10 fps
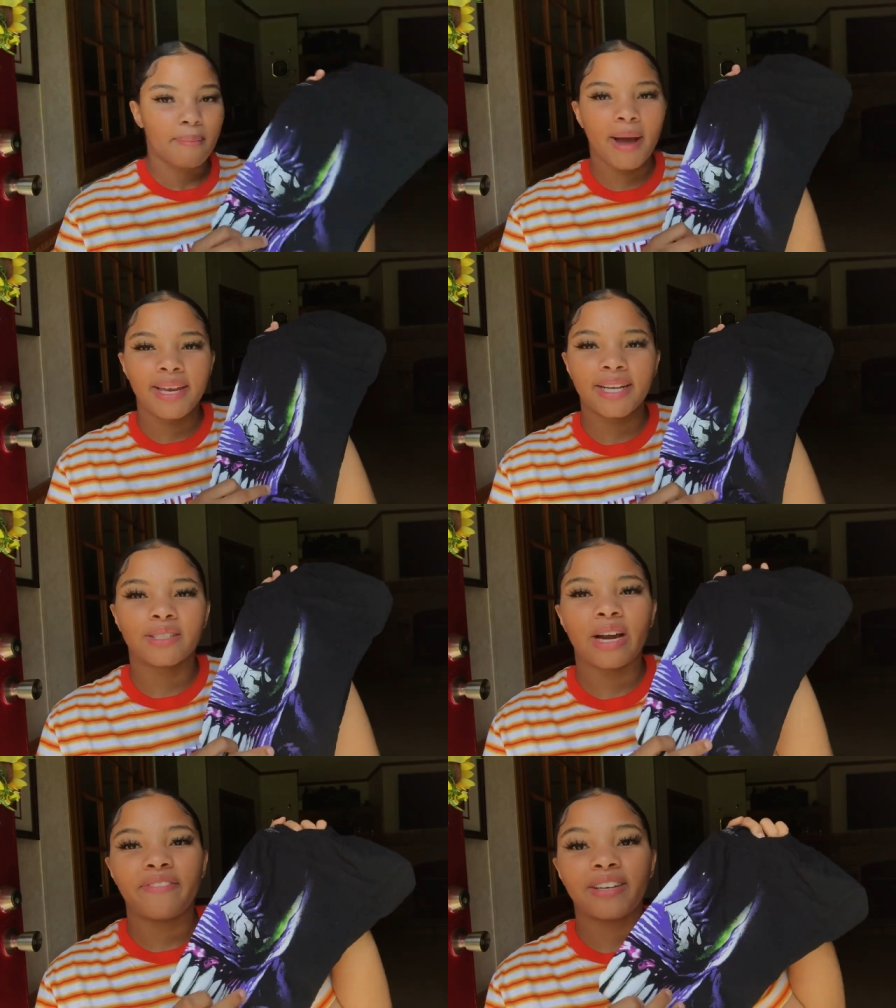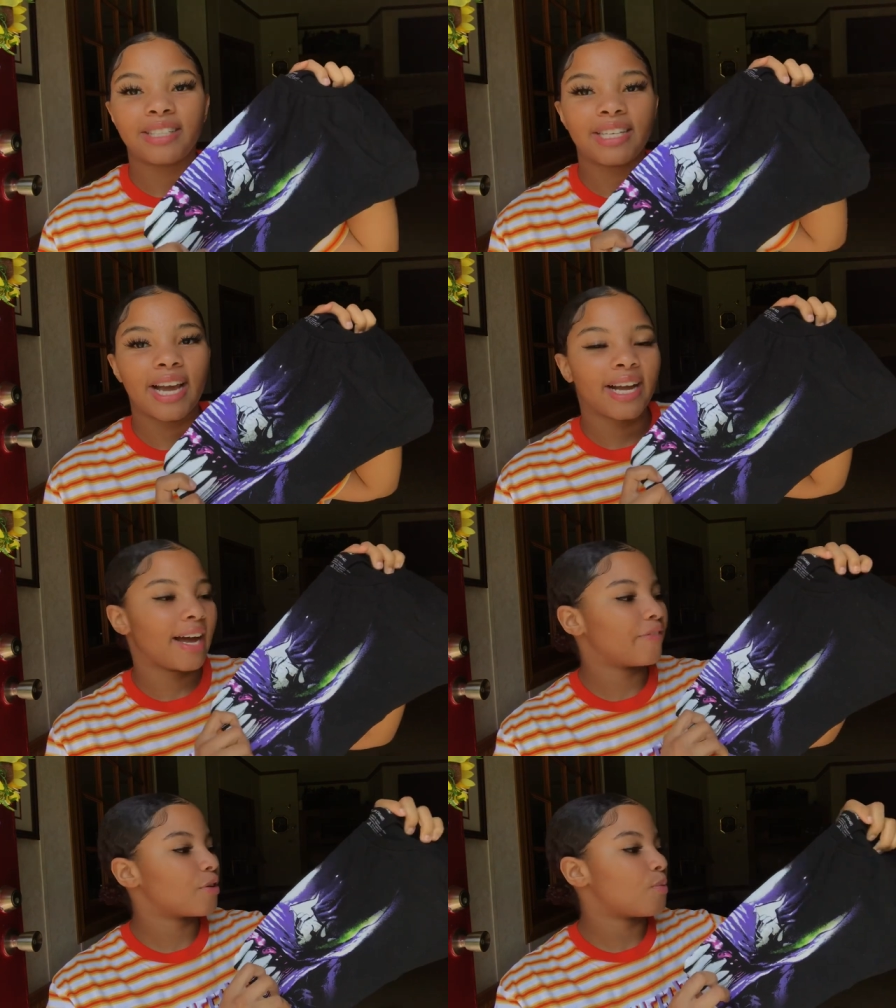my next graphic tee i
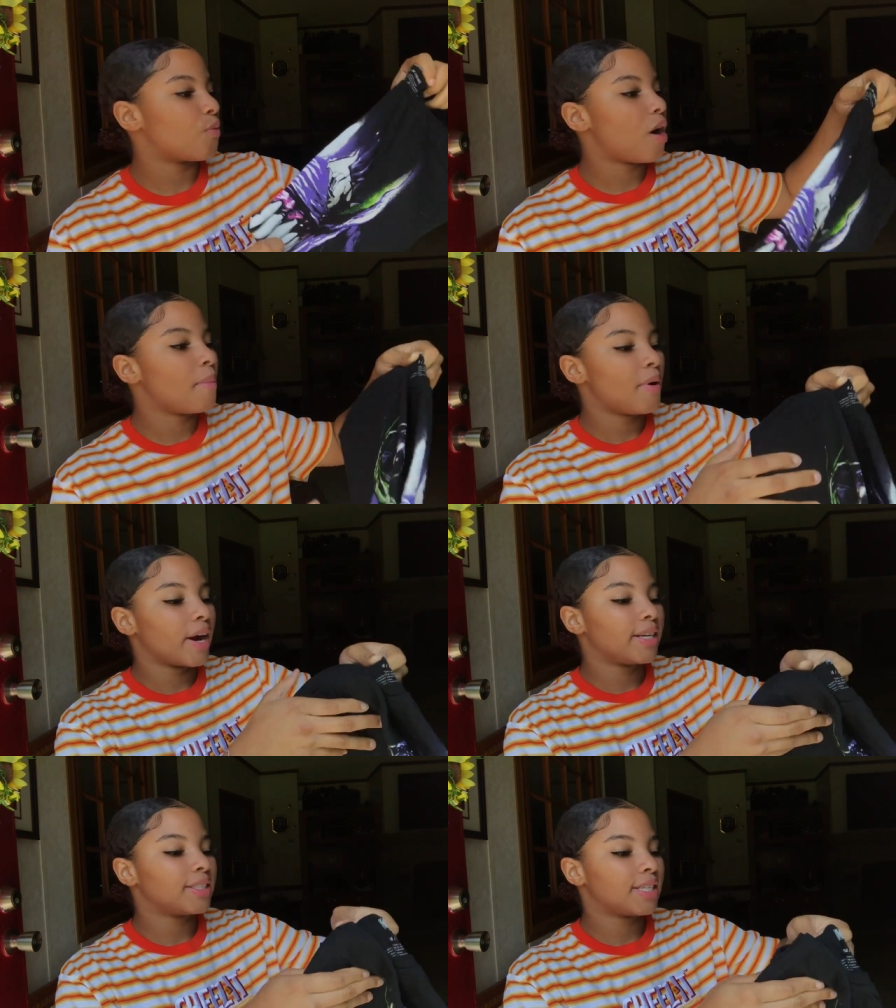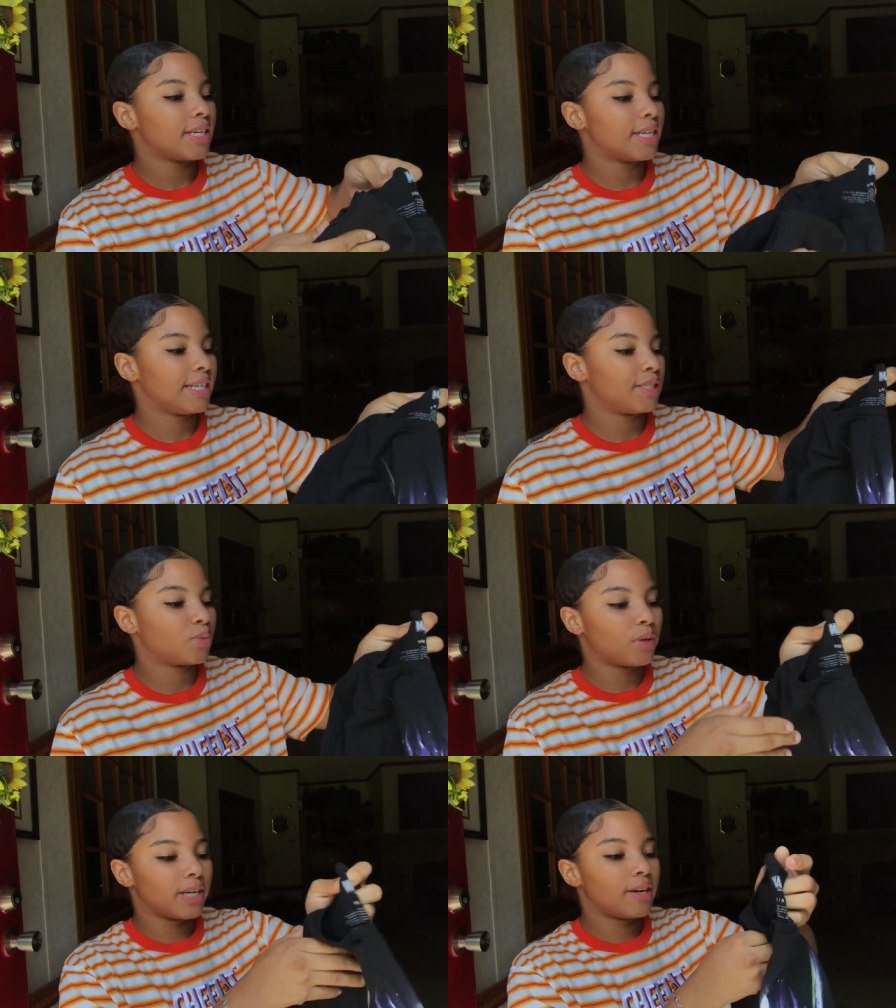got from walmart
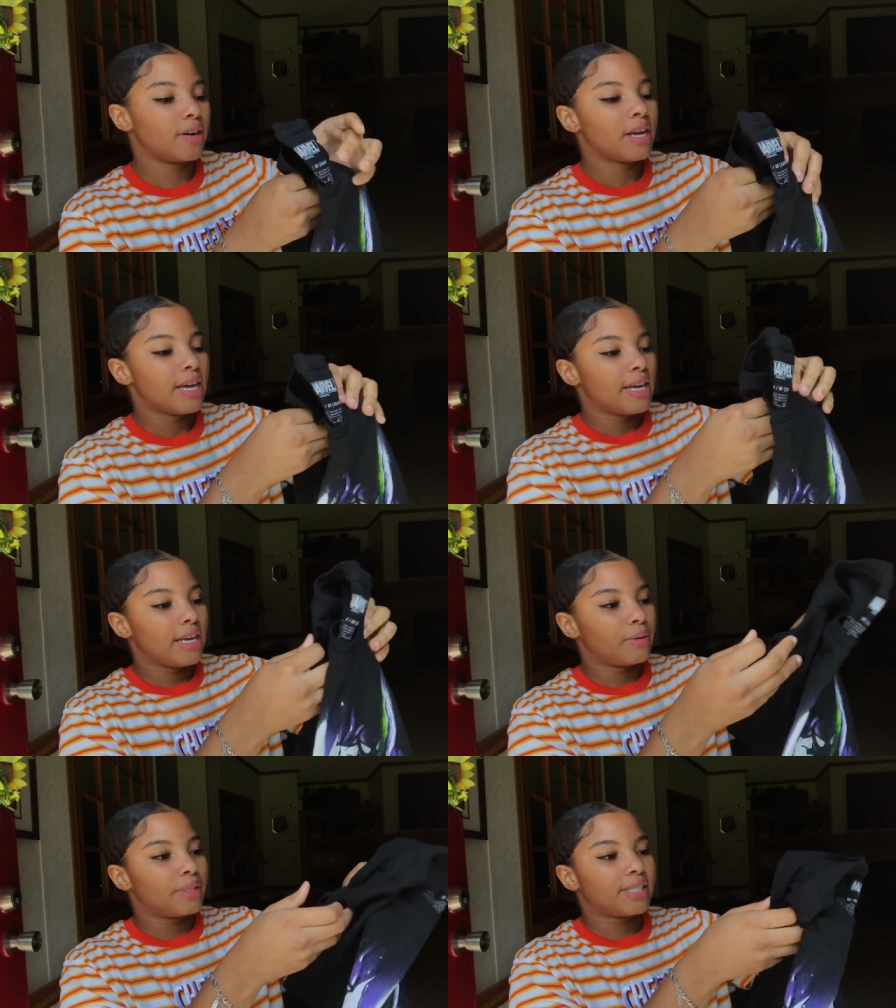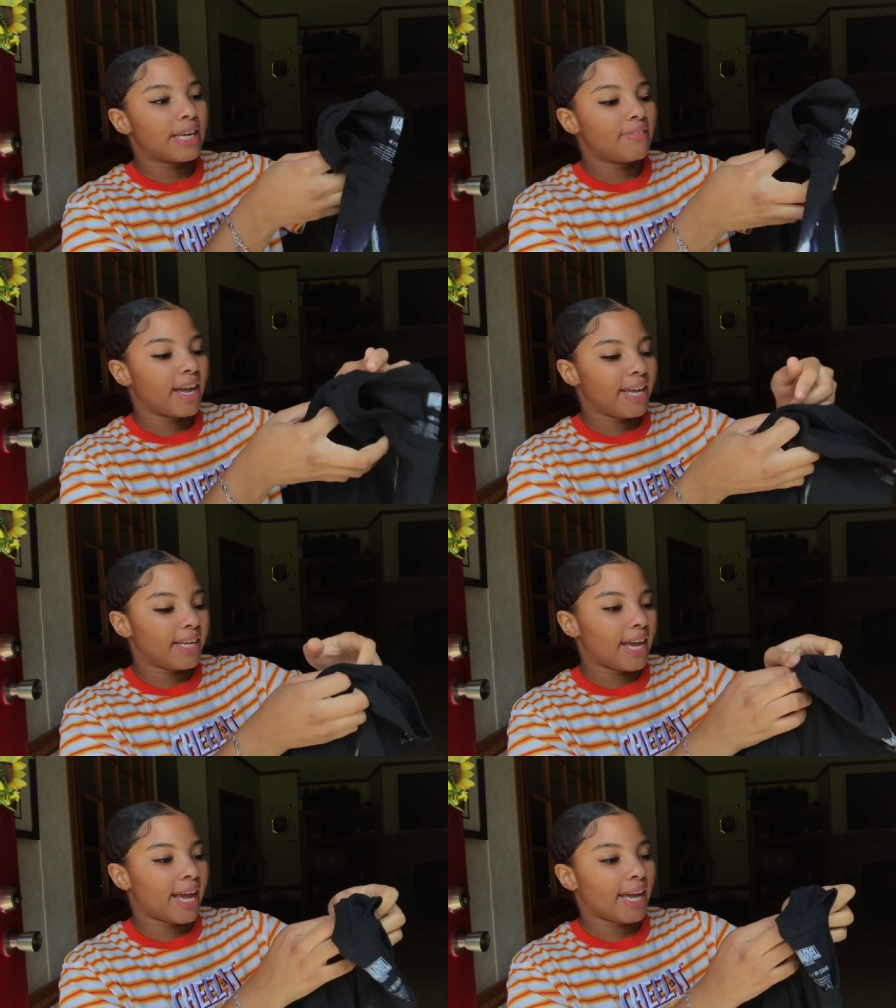as well it was
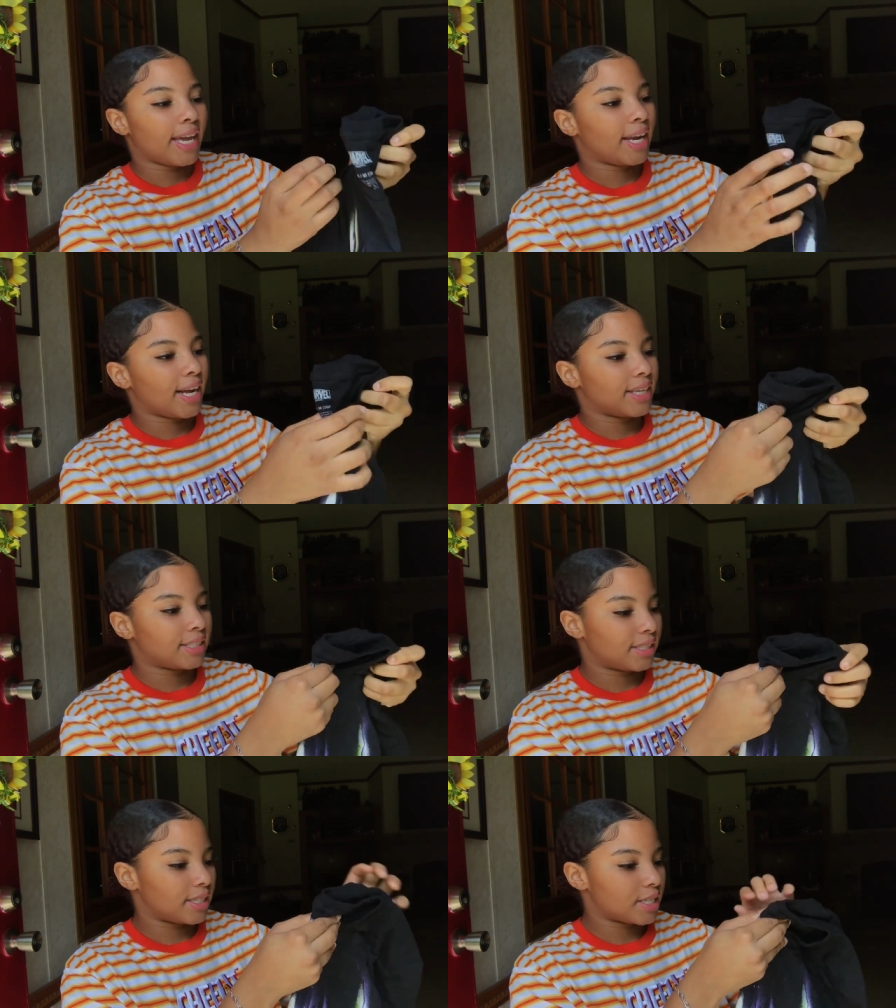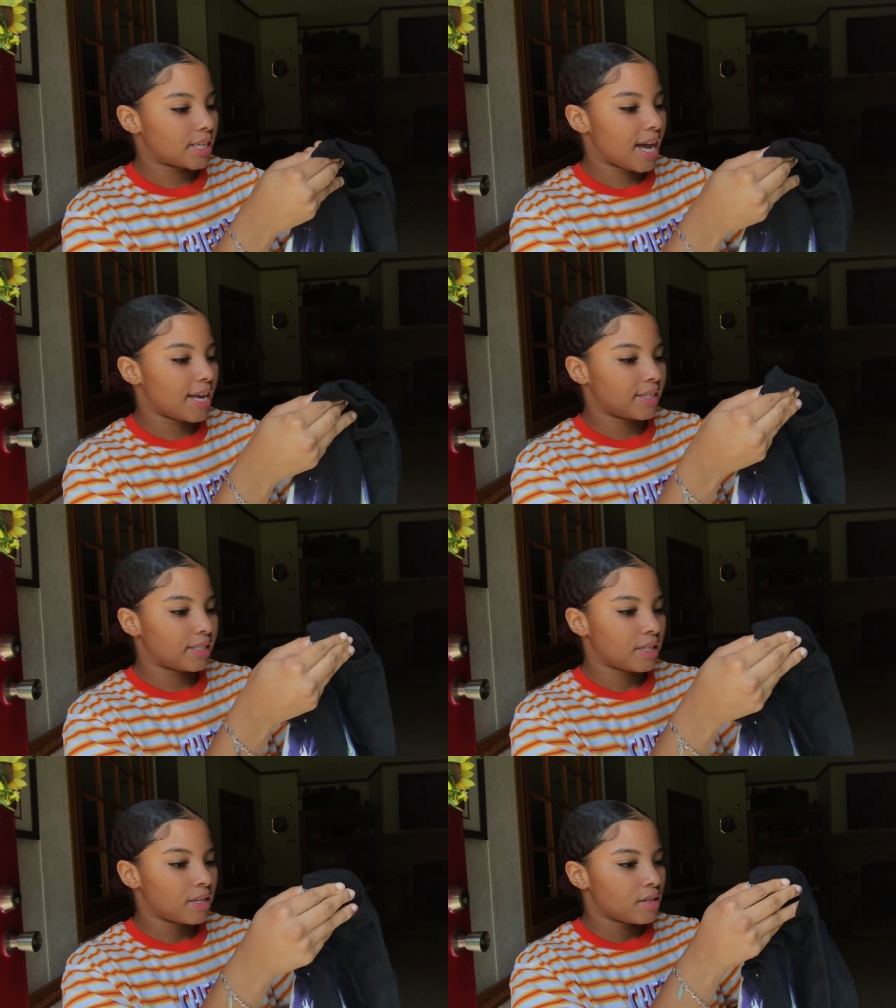7.88, and I got this in a
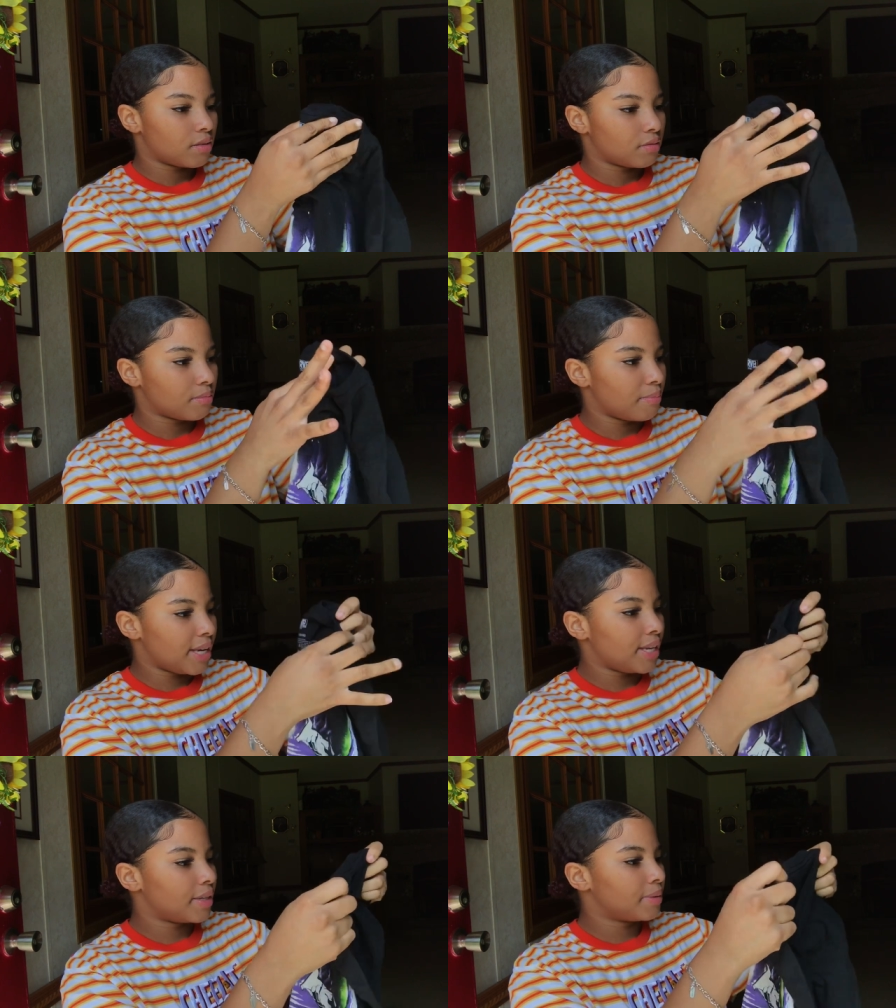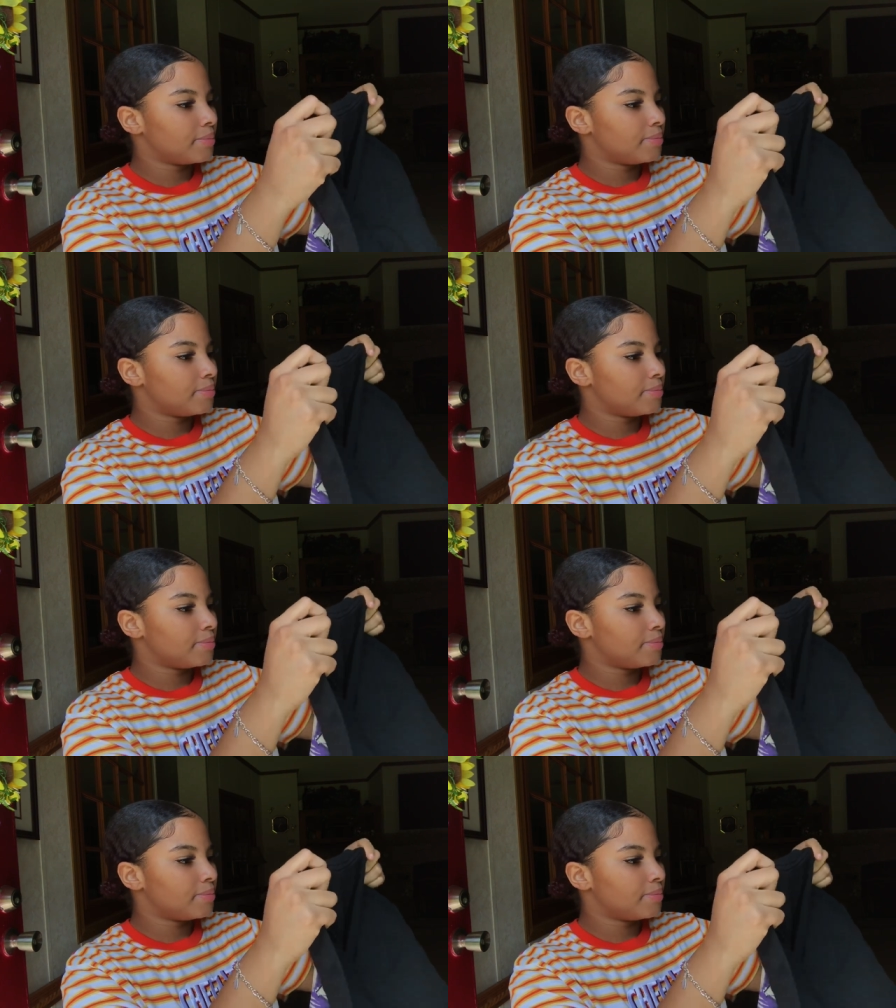size medium.